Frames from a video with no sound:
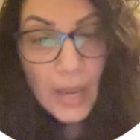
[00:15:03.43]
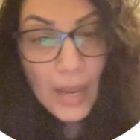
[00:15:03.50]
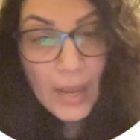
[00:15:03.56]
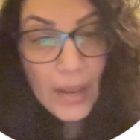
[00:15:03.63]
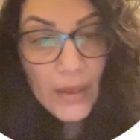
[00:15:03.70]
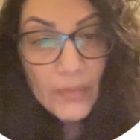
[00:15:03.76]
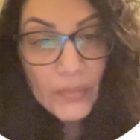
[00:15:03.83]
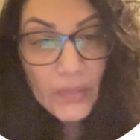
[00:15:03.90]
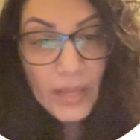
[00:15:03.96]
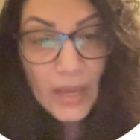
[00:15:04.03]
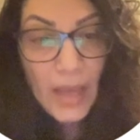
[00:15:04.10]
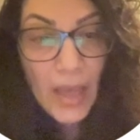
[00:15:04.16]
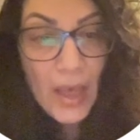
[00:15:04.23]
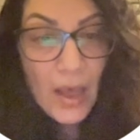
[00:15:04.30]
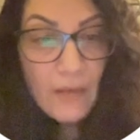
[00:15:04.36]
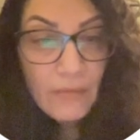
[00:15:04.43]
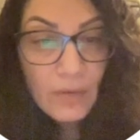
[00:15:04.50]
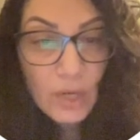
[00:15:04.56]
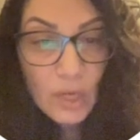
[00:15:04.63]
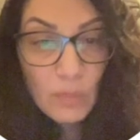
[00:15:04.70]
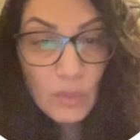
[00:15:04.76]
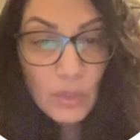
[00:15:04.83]
And they have a
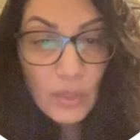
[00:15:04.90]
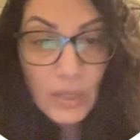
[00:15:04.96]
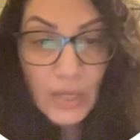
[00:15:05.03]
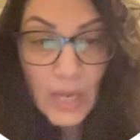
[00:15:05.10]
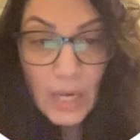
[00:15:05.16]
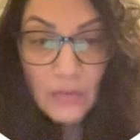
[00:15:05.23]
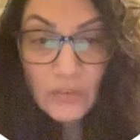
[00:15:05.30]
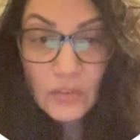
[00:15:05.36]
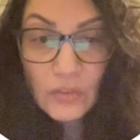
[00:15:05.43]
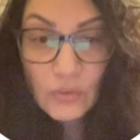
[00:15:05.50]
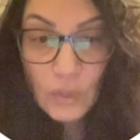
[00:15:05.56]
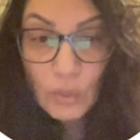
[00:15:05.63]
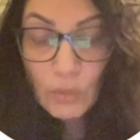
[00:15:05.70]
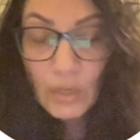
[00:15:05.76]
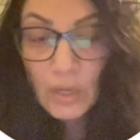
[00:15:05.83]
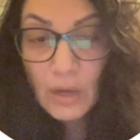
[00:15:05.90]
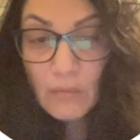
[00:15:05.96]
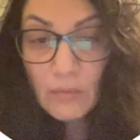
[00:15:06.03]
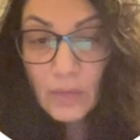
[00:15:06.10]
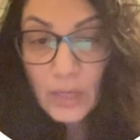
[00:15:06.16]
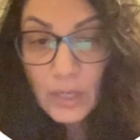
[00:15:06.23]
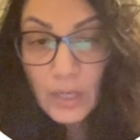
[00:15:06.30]
community access to
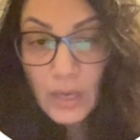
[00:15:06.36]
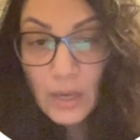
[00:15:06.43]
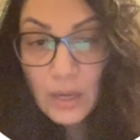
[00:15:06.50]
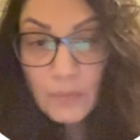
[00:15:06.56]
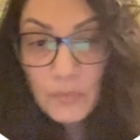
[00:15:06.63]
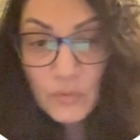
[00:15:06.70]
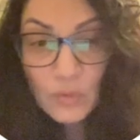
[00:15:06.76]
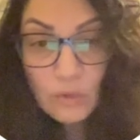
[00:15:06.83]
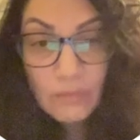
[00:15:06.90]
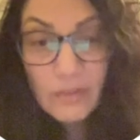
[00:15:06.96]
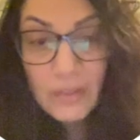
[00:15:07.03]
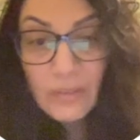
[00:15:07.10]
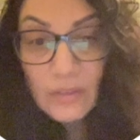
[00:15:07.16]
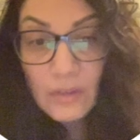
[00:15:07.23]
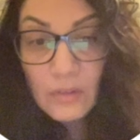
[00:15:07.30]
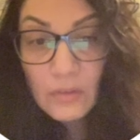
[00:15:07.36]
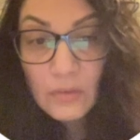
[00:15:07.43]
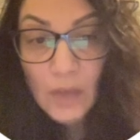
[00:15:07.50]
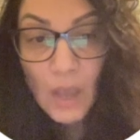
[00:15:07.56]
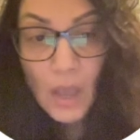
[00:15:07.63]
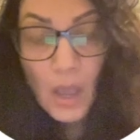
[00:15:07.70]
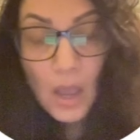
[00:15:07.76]
recovery services,
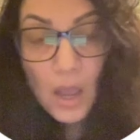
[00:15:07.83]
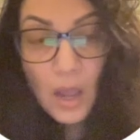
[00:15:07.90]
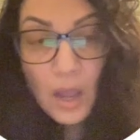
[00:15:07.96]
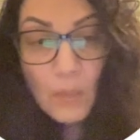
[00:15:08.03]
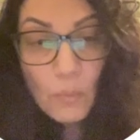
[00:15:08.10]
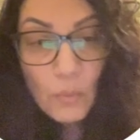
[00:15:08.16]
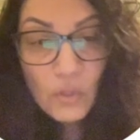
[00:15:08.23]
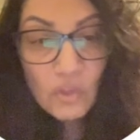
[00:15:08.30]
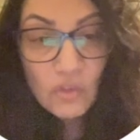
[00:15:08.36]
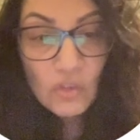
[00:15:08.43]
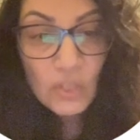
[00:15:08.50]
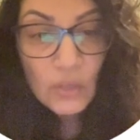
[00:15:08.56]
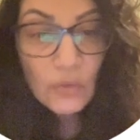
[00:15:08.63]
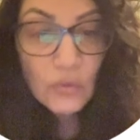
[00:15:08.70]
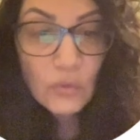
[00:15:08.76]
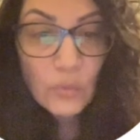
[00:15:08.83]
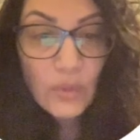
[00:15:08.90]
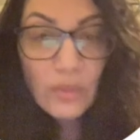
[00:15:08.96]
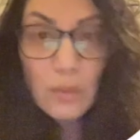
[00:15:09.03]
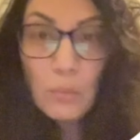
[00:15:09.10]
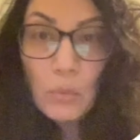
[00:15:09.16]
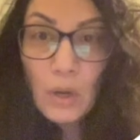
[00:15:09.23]
which deals with
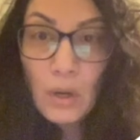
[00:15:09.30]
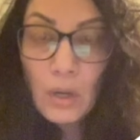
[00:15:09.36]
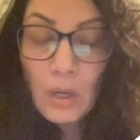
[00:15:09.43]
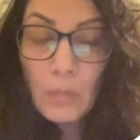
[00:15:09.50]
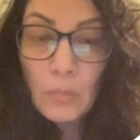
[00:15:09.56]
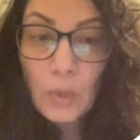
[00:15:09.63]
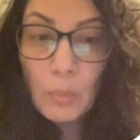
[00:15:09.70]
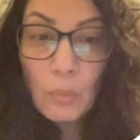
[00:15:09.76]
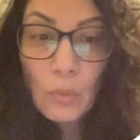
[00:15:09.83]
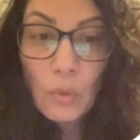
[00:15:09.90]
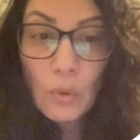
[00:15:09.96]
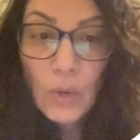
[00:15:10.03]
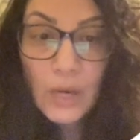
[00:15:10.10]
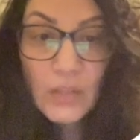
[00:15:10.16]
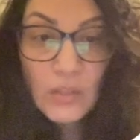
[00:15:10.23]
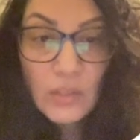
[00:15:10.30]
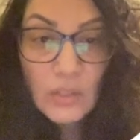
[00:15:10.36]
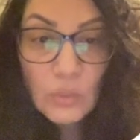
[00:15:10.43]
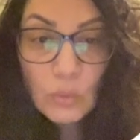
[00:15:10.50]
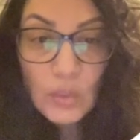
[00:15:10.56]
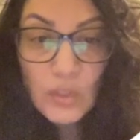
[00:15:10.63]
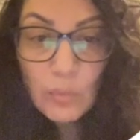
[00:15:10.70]
a mobile
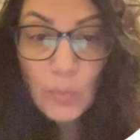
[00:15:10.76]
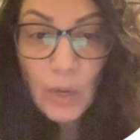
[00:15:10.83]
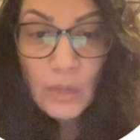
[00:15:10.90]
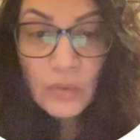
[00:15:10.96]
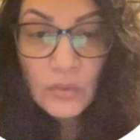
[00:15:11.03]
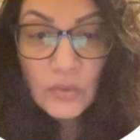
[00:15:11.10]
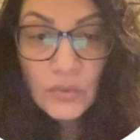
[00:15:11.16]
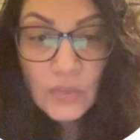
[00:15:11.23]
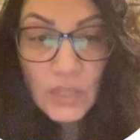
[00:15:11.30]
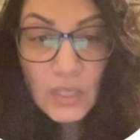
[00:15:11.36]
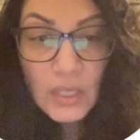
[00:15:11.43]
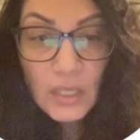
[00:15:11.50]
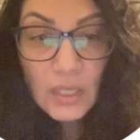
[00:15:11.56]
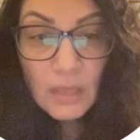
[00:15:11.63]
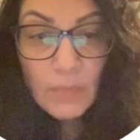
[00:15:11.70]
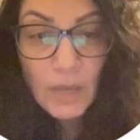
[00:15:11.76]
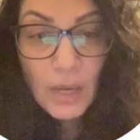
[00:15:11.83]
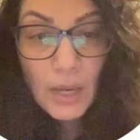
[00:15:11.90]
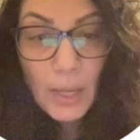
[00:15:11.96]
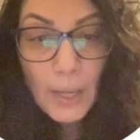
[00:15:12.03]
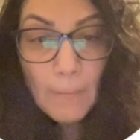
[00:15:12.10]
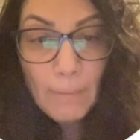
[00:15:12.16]
crisis response team,
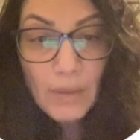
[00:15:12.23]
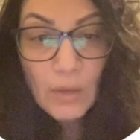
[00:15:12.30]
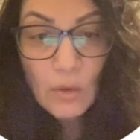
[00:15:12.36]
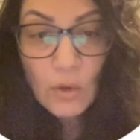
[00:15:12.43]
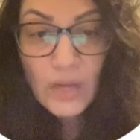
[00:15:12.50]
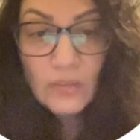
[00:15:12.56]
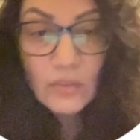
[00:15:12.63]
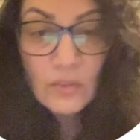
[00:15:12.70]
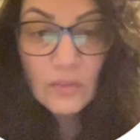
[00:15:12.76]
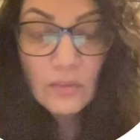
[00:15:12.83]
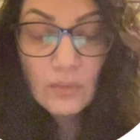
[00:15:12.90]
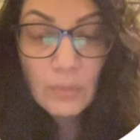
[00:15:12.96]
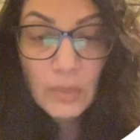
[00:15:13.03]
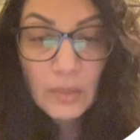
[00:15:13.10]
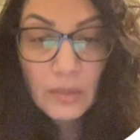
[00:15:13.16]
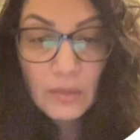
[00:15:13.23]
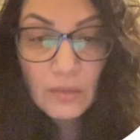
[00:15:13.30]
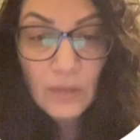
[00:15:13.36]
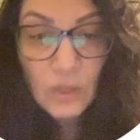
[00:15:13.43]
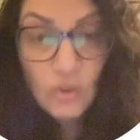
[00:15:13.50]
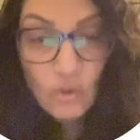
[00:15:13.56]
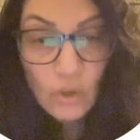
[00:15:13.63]
a crisis
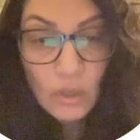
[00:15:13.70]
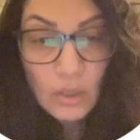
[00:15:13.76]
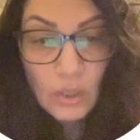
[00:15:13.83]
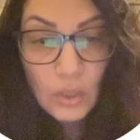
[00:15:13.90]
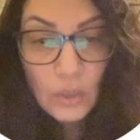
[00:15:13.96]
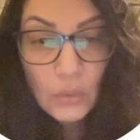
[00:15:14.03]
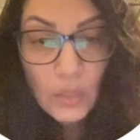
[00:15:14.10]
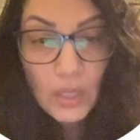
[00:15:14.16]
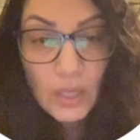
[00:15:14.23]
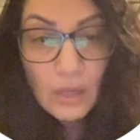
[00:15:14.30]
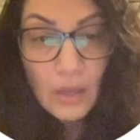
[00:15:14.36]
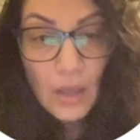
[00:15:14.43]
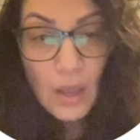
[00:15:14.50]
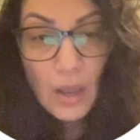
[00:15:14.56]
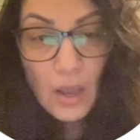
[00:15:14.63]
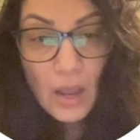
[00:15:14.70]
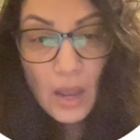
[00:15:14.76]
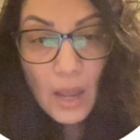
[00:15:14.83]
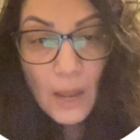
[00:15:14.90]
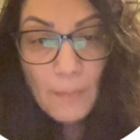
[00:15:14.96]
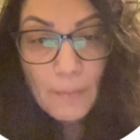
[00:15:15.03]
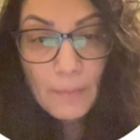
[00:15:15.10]
stabilization unit,
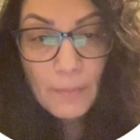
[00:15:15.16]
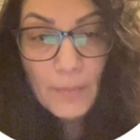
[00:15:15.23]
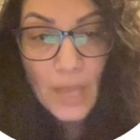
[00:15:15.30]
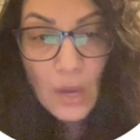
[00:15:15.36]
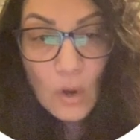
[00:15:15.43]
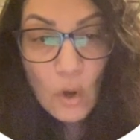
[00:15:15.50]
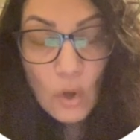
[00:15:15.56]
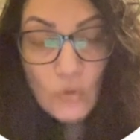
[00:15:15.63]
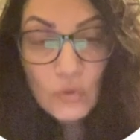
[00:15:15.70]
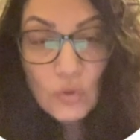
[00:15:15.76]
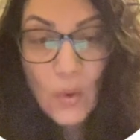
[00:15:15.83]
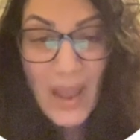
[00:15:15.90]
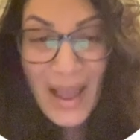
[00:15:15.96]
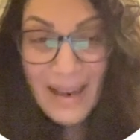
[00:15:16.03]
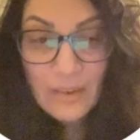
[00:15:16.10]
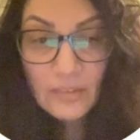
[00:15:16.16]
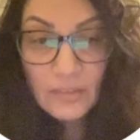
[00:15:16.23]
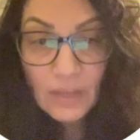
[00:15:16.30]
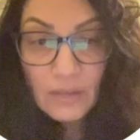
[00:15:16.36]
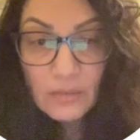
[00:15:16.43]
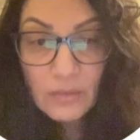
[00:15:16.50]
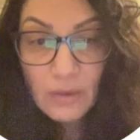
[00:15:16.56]
and also
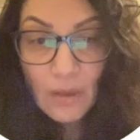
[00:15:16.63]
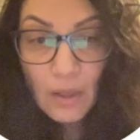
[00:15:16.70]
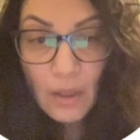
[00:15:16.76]
access